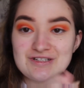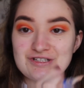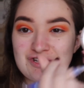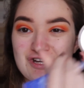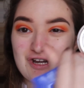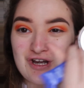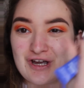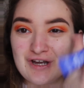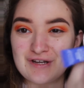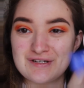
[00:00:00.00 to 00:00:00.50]

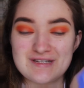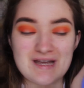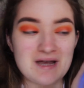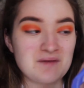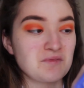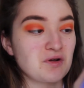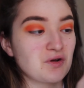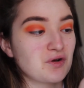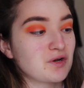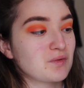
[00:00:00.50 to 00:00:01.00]
shirt, I'm
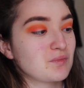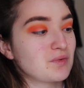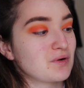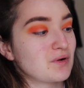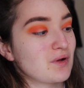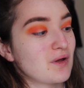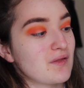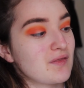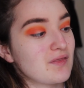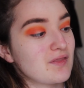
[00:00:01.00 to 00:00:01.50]
not going to put
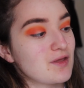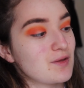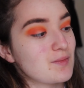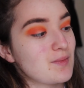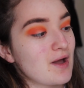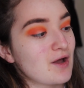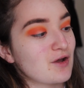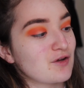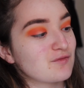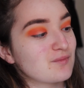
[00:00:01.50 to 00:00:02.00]
it on the
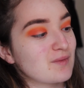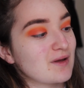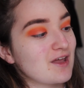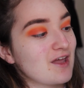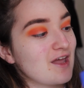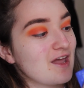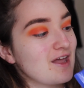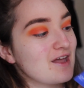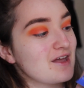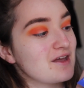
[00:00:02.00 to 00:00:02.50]
back of my
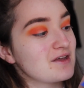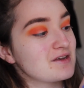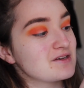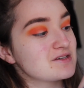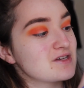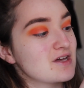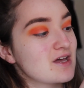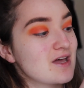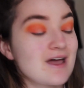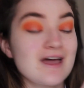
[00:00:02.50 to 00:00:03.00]

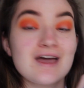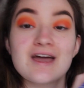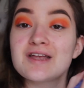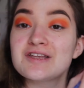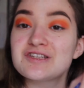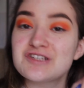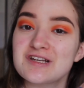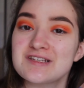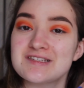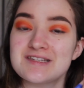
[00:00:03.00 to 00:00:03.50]
hand
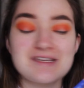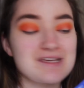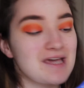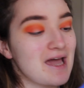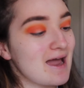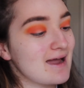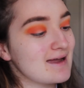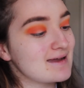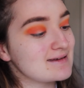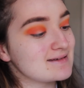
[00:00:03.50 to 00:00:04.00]
just in
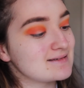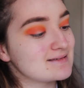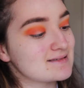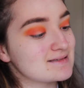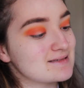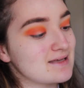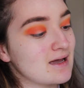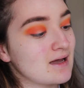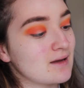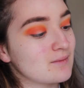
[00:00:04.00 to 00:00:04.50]

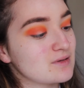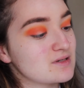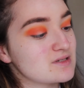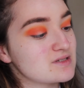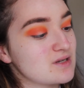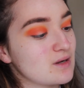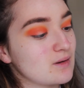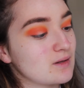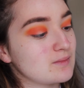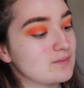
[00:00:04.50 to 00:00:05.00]
case, because
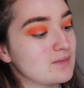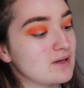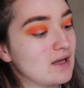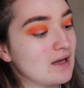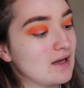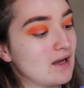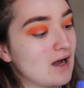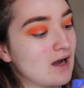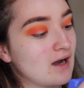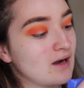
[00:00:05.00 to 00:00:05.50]
knowing
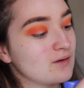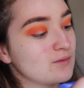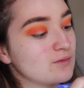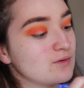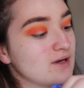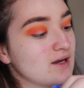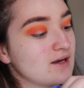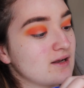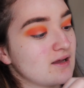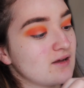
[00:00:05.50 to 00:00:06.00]
me, I will
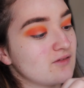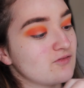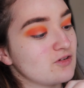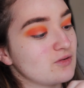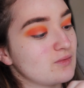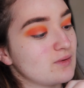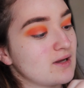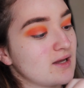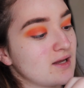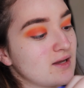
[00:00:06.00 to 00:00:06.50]
get it
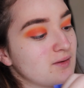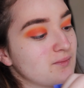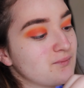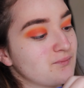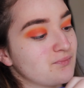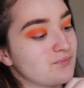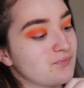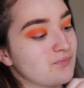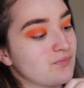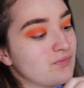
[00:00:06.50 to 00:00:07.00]
everywhere
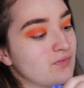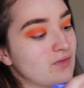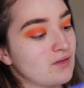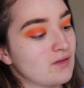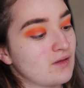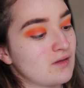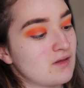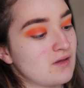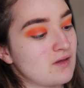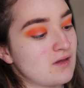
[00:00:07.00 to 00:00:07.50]

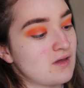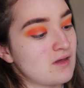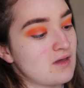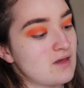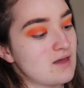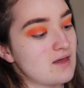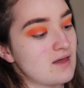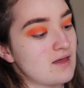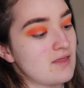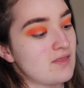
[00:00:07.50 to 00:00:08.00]

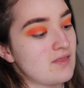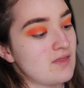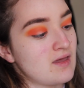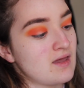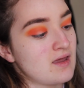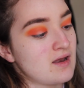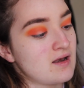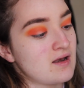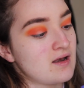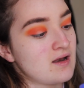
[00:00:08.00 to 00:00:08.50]
and
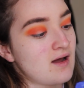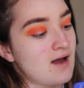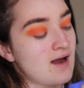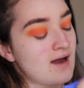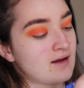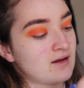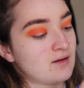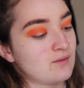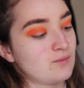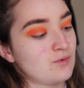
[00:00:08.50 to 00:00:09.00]
then
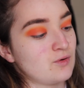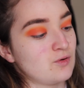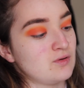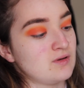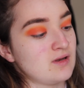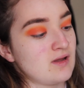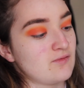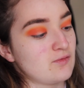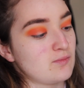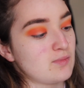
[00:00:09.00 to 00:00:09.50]
I will
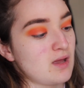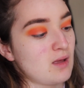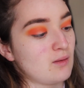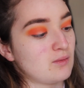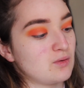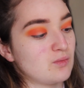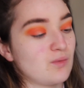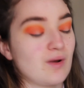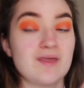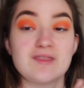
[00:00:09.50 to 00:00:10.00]
never be able
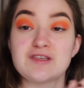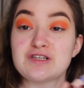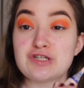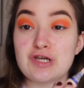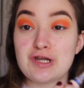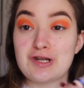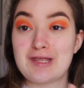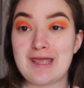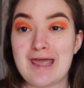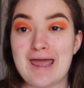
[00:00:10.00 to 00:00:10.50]
to wear the
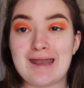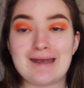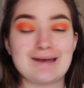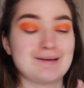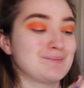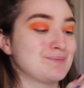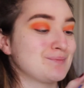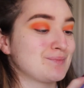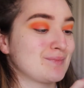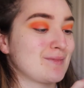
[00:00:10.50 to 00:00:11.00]
shirt again,
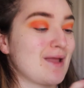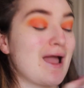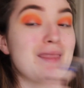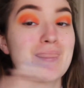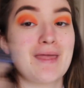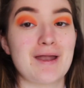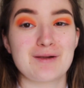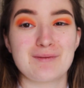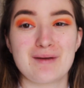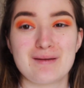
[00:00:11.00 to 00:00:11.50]
and
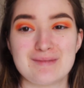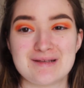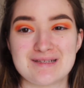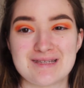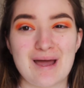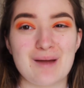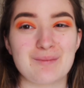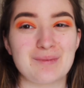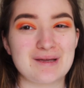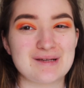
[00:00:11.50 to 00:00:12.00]
that'll make me
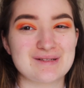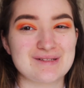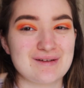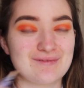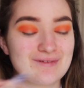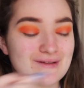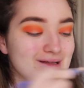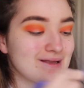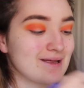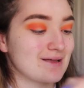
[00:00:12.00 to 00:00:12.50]
sad because I
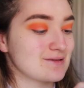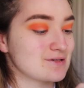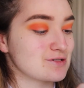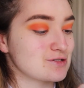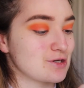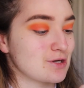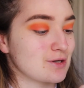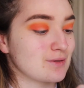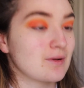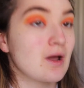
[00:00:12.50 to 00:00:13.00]
really like the shirt.